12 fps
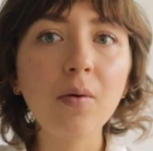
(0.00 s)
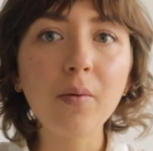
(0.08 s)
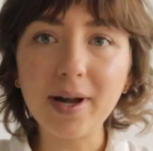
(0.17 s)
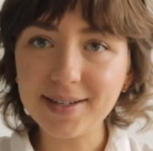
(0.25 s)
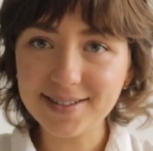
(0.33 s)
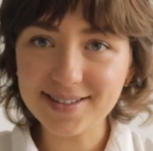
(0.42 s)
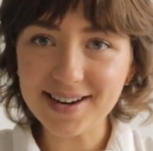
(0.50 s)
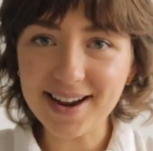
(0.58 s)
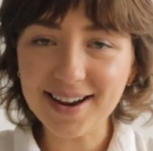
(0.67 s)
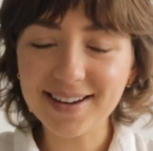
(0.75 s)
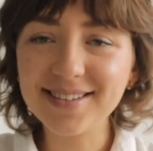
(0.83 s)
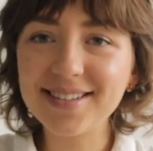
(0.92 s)

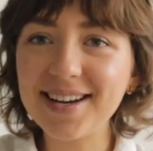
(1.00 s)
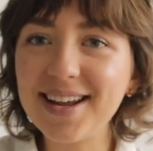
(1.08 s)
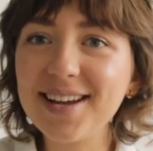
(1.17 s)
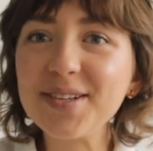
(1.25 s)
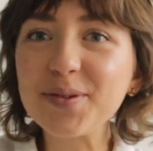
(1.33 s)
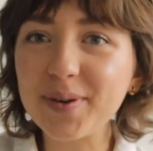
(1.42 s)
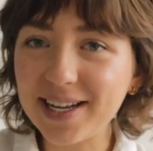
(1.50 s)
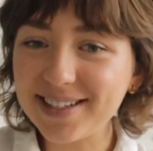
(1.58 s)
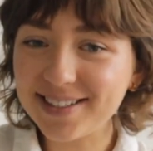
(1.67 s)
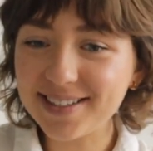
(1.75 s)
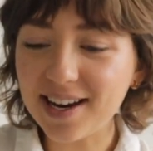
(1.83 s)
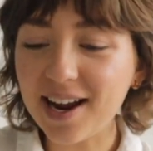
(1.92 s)
Wednesday. Today is
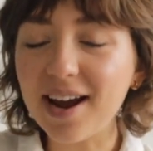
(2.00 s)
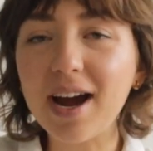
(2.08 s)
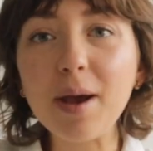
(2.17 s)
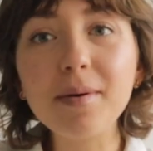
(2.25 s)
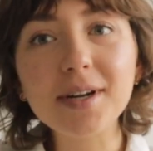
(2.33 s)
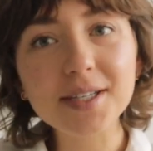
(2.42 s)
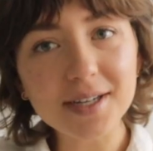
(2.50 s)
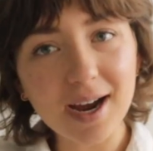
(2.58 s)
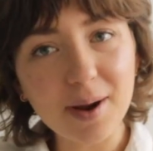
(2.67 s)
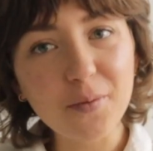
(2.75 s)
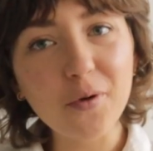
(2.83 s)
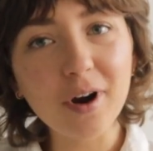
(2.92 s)
Wednesday. I'm in a
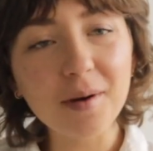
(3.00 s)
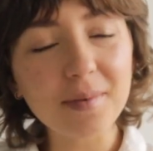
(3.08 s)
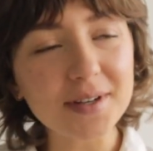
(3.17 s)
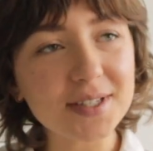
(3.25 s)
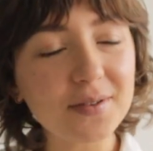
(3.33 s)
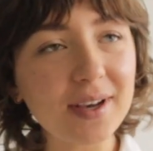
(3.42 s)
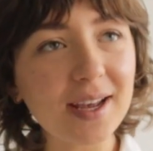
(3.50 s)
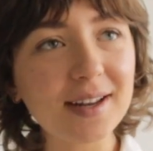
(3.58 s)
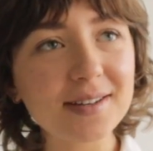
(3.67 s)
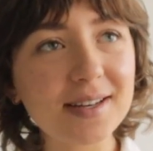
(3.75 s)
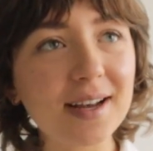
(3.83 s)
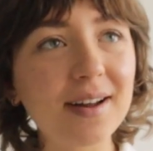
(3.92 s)
time warp, as you
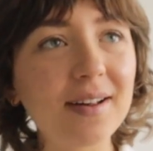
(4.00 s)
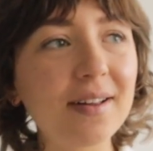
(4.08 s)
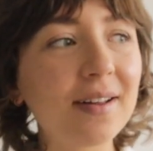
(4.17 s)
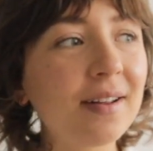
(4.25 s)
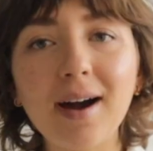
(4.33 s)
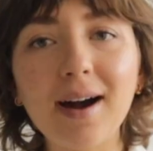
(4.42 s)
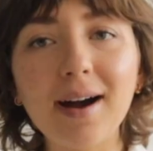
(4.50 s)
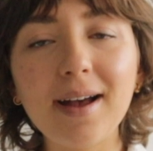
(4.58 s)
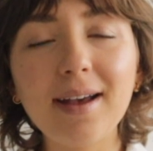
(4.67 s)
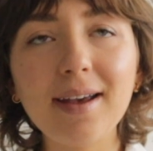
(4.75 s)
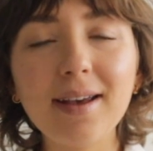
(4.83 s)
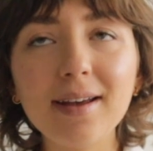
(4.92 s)
can't tell.
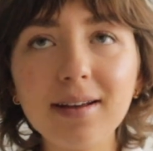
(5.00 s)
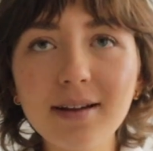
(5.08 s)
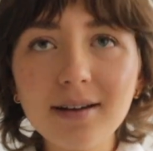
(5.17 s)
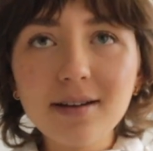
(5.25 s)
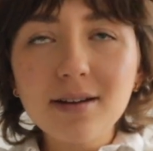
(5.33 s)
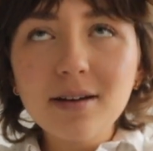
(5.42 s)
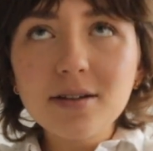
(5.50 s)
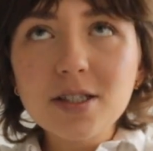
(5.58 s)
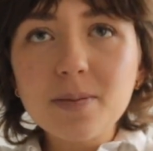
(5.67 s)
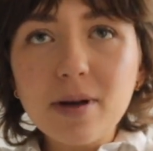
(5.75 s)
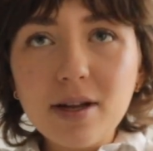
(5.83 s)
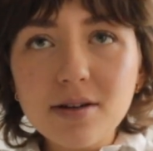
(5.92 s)
I
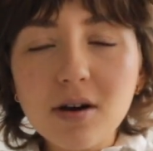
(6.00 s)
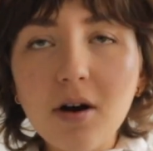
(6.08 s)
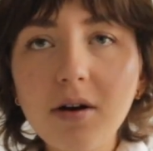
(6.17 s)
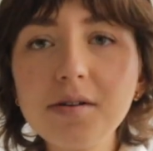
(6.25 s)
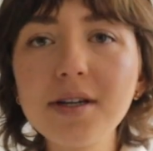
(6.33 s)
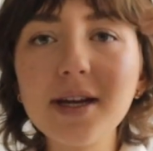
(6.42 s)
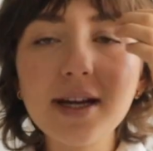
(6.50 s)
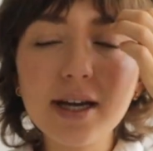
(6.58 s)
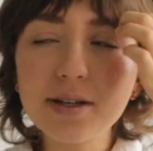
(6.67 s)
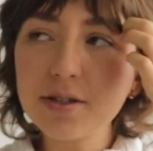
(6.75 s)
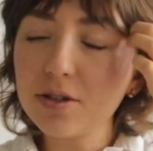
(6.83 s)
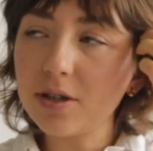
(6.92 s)
spent all day
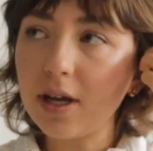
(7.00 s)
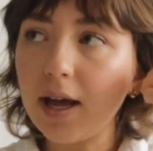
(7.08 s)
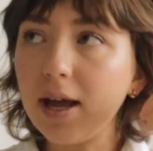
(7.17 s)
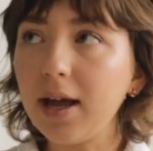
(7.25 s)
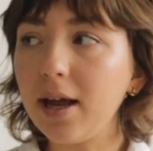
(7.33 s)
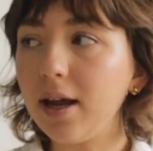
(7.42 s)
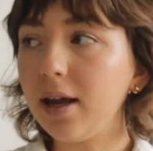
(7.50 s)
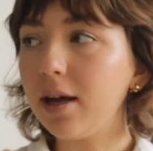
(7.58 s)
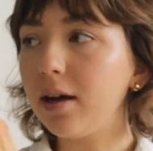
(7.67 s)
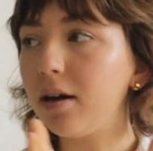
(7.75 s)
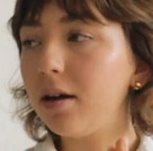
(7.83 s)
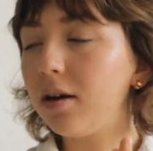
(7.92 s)

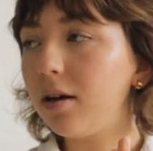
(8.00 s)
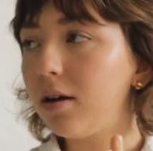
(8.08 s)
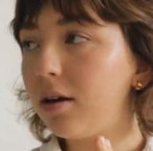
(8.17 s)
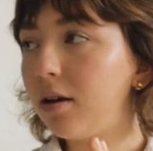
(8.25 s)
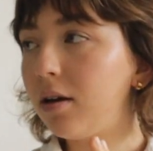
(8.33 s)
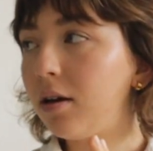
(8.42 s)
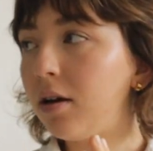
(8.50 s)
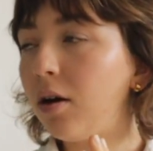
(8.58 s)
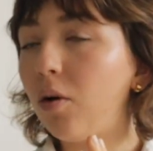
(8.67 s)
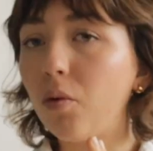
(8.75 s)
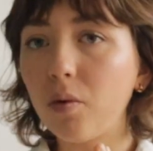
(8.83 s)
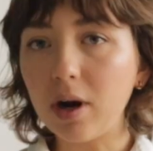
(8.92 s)
yesterday
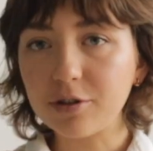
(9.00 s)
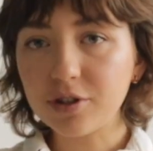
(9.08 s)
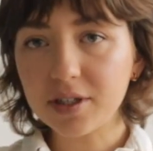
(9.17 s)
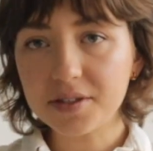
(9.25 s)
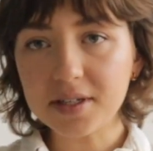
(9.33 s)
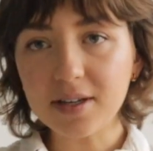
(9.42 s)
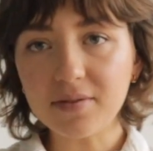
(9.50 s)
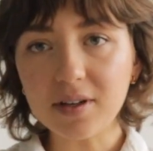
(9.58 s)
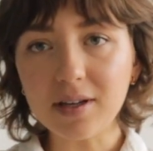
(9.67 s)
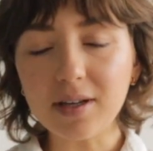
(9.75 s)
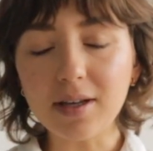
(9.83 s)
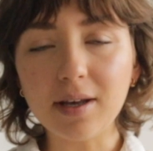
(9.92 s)
watching
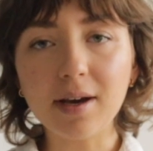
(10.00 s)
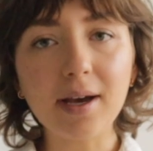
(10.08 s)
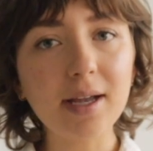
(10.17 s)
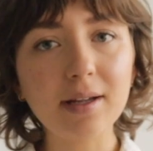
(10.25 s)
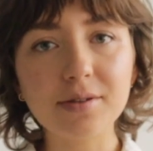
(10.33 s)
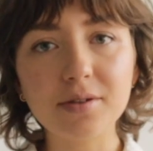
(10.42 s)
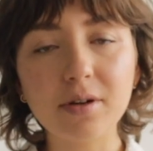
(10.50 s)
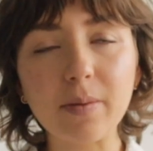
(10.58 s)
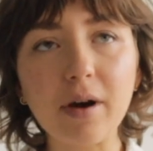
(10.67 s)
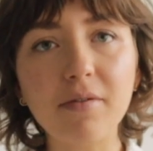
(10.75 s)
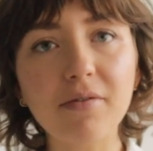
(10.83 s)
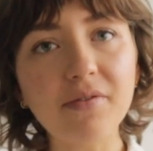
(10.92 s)
TV. I answered
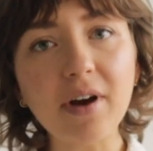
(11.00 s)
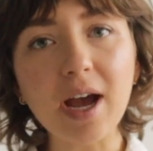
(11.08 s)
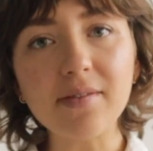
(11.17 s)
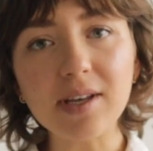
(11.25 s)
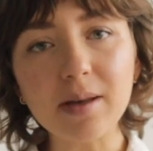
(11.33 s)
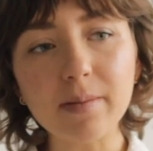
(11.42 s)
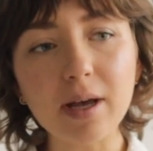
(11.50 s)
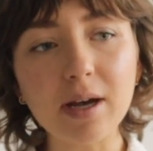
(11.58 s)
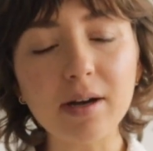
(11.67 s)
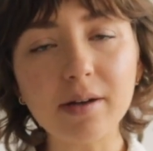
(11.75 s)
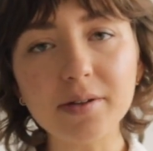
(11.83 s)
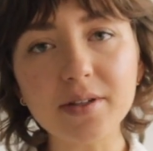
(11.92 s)
about five
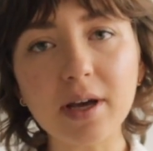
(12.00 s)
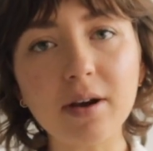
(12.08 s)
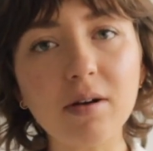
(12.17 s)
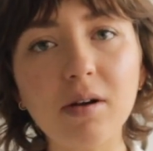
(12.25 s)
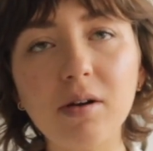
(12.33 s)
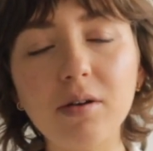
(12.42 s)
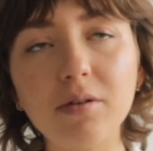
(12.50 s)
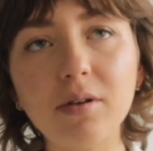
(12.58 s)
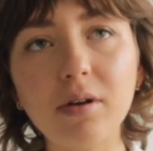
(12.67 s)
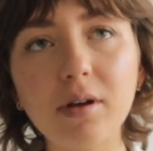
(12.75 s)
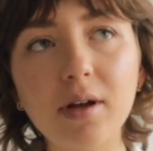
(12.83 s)
emails. I called